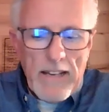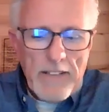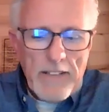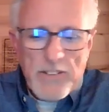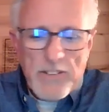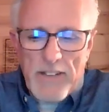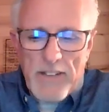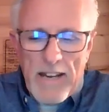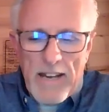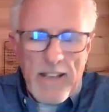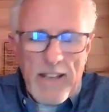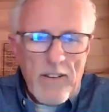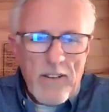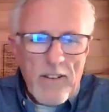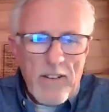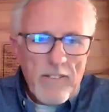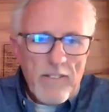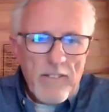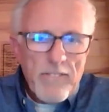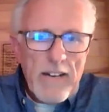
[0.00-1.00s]
day you can
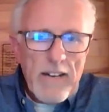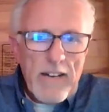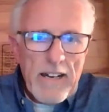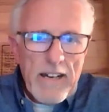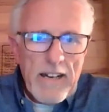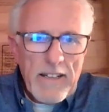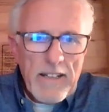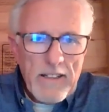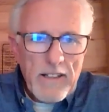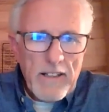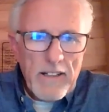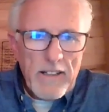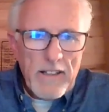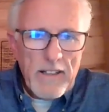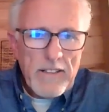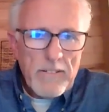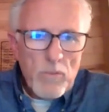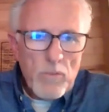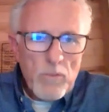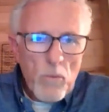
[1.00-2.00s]
find
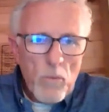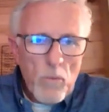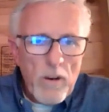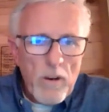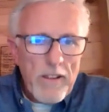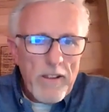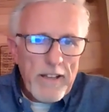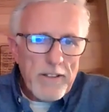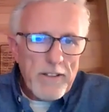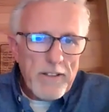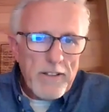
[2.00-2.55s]
one of these